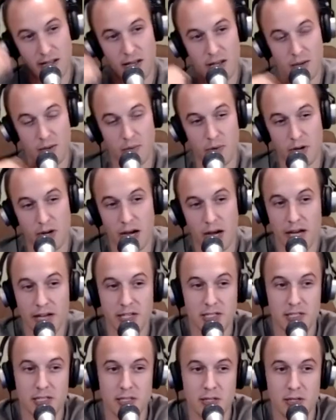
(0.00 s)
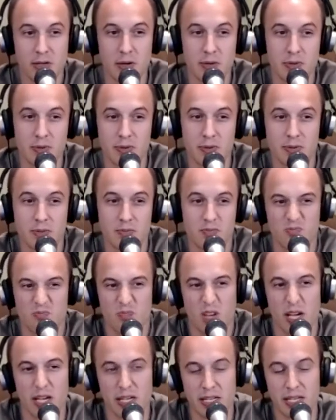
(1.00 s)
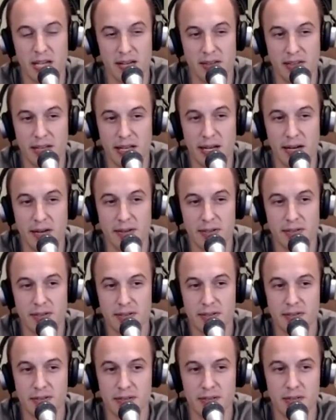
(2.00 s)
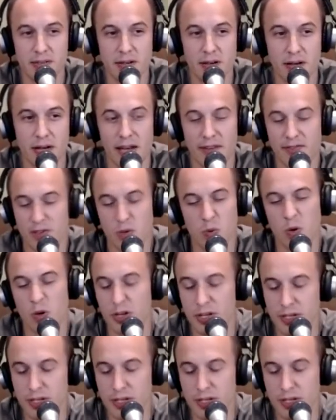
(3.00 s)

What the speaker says: But honestly, no, I could knock that out after work.